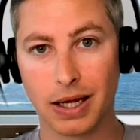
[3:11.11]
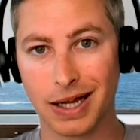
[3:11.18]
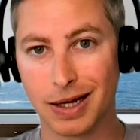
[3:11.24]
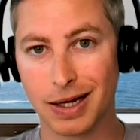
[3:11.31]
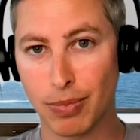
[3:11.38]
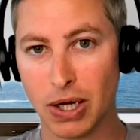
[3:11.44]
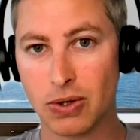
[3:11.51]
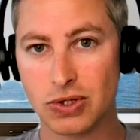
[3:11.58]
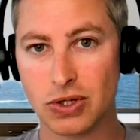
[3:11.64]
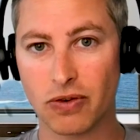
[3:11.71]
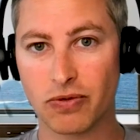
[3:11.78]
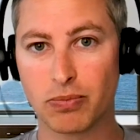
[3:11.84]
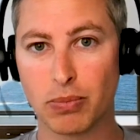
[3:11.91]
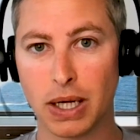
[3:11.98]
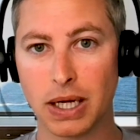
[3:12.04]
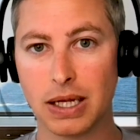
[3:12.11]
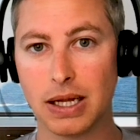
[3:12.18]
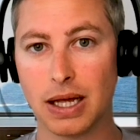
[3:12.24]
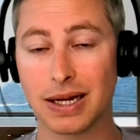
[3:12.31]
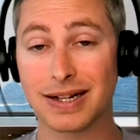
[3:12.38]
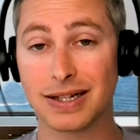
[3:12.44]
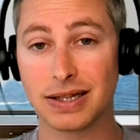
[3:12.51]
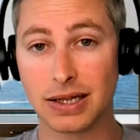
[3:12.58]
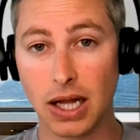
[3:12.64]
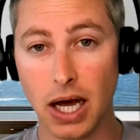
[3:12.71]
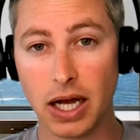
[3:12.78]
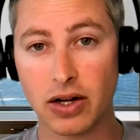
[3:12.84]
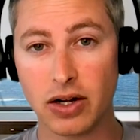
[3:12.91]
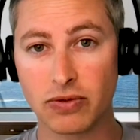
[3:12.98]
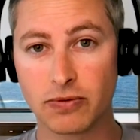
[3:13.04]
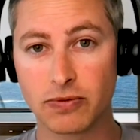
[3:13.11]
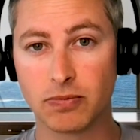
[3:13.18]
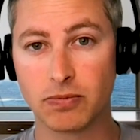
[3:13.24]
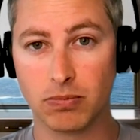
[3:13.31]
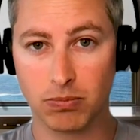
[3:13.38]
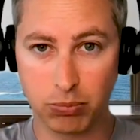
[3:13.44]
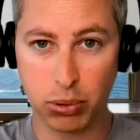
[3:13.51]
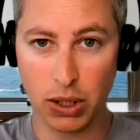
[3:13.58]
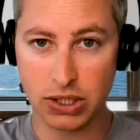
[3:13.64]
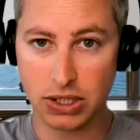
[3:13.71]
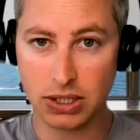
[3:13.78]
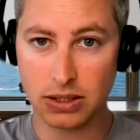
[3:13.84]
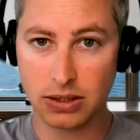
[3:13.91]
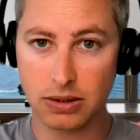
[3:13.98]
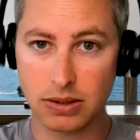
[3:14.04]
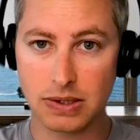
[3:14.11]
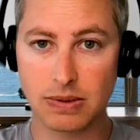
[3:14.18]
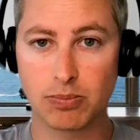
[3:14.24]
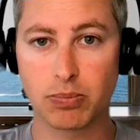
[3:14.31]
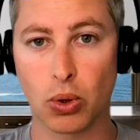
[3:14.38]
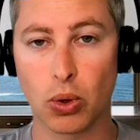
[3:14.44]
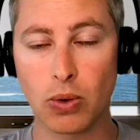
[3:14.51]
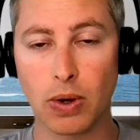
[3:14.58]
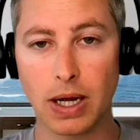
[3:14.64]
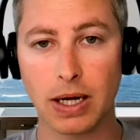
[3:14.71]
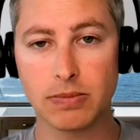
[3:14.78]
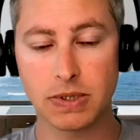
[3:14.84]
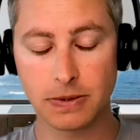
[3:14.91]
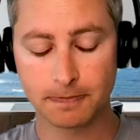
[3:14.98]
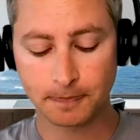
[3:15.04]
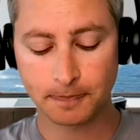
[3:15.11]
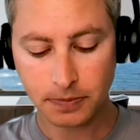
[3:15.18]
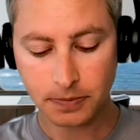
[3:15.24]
In Microsoft Money and in a lot of budget programs,